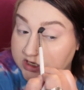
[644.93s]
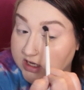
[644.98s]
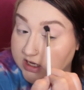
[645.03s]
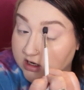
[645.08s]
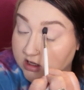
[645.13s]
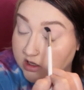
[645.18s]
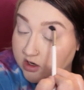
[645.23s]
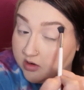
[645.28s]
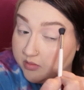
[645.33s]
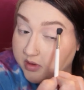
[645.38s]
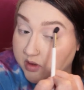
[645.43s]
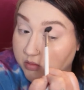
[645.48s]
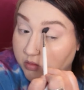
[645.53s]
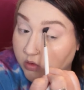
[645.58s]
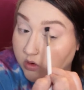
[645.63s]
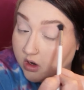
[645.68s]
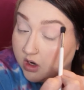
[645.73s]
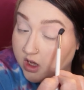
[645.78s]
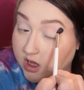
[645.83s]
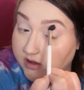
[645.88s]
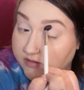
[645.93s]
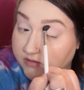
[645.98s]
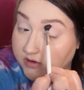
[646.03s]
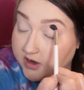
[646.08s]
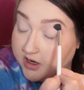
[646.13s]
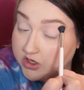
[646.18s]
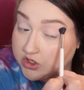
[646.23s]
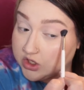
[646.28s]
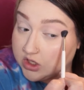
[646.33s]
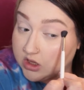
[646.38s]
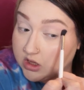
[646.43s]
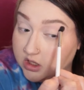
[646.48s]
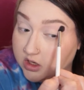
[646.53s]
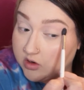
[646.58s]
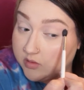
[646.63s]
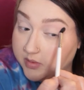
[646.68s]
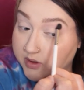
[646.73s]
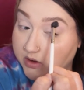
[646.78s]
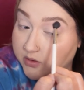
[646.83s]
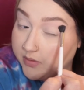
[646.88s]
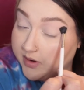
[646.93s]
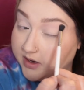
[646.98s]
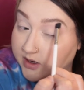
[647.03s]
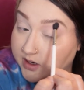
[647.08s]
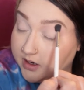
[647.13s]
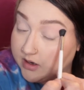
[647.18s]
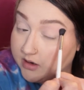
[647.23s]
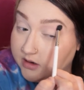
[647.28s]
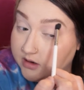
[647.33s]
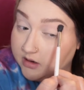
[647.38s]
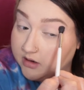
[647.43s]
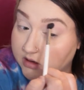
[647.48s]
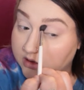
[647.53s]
to get a little bit more coverage a little bit quicker.